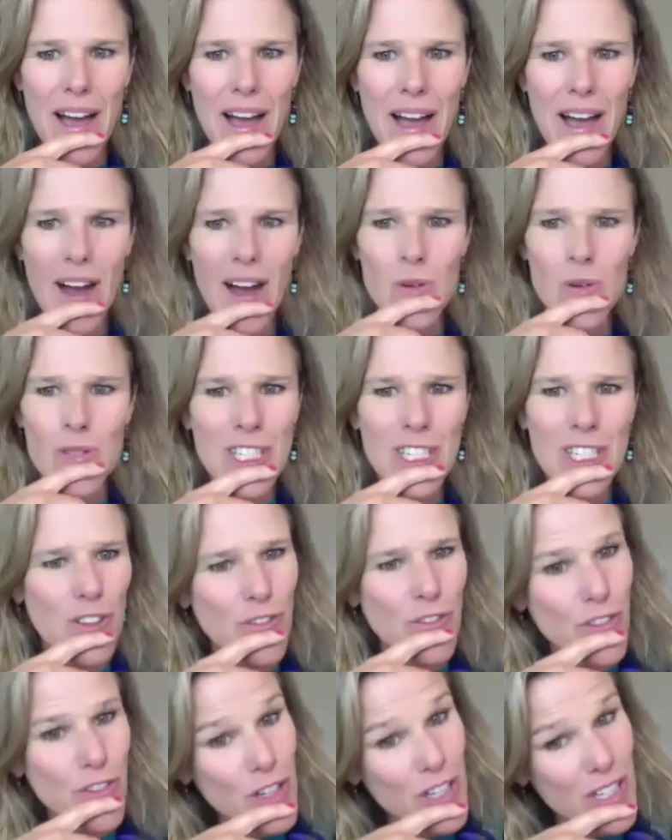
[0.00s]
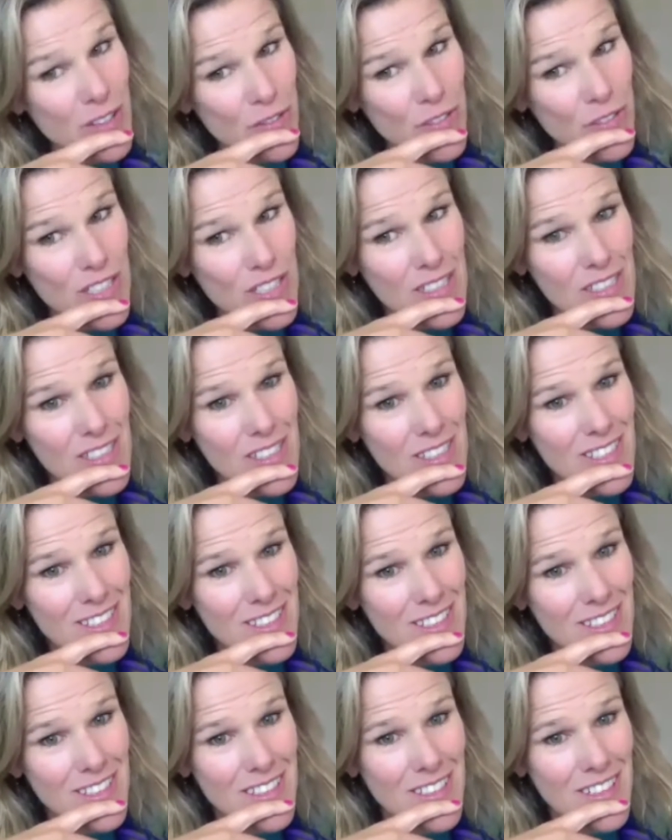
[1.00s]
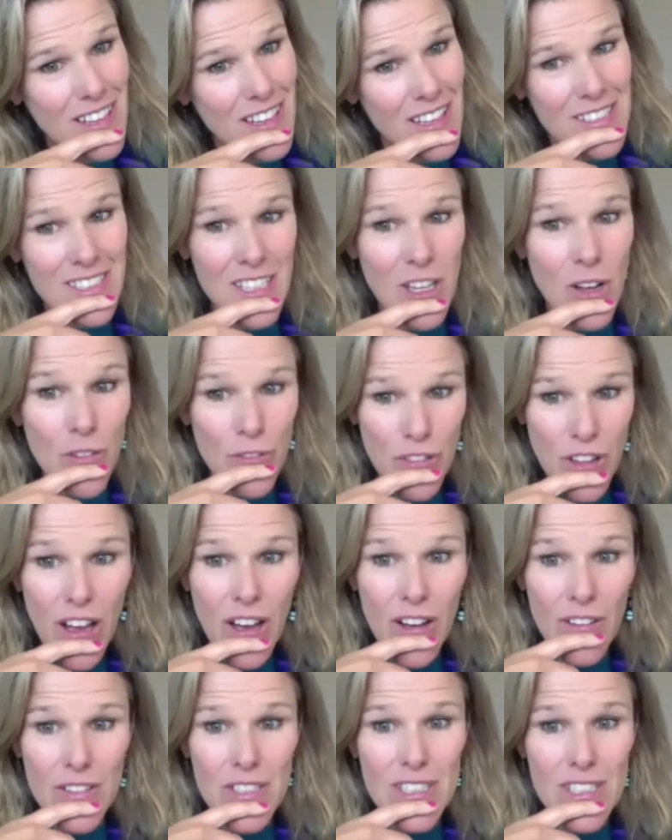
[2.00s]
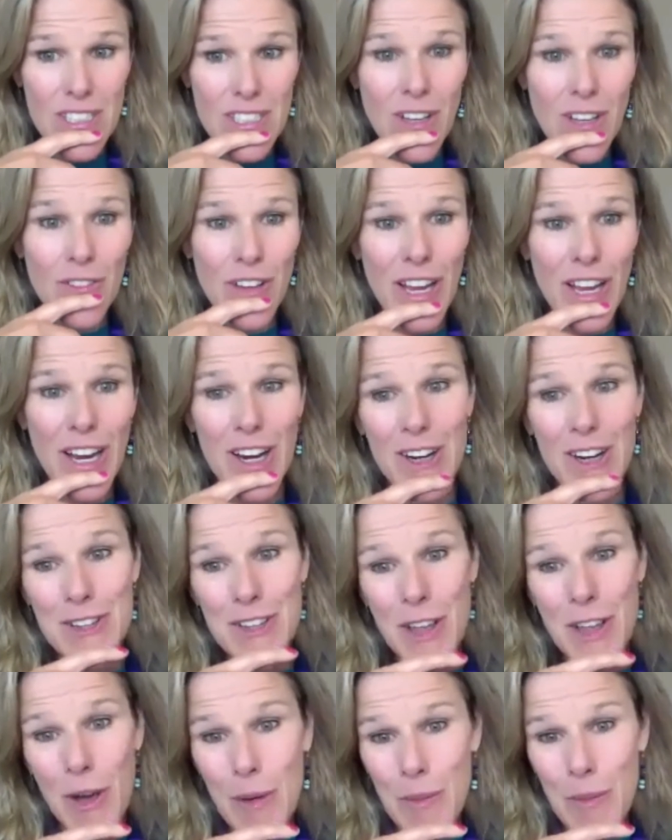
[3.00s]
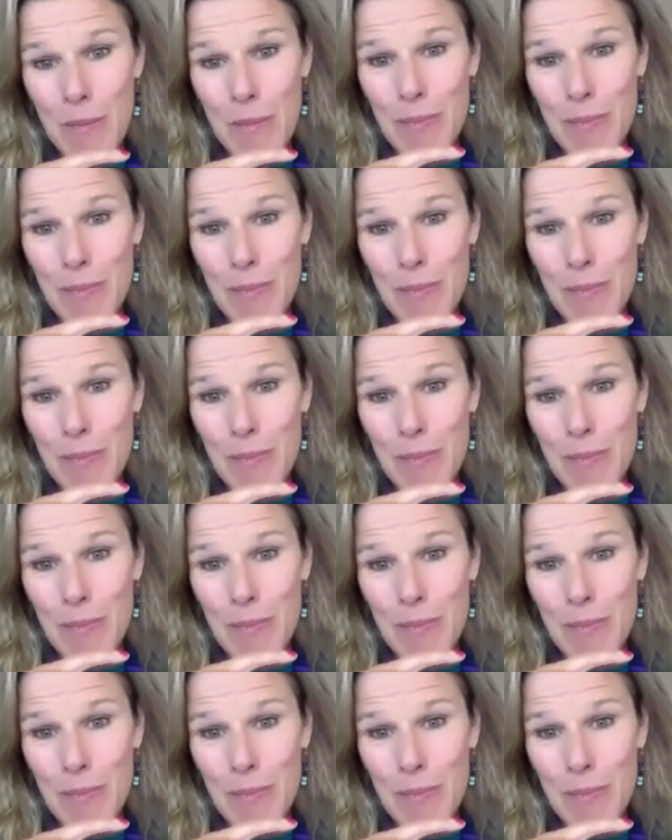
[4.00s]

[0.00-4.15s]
teaching forgiveness and self-love and self-care. So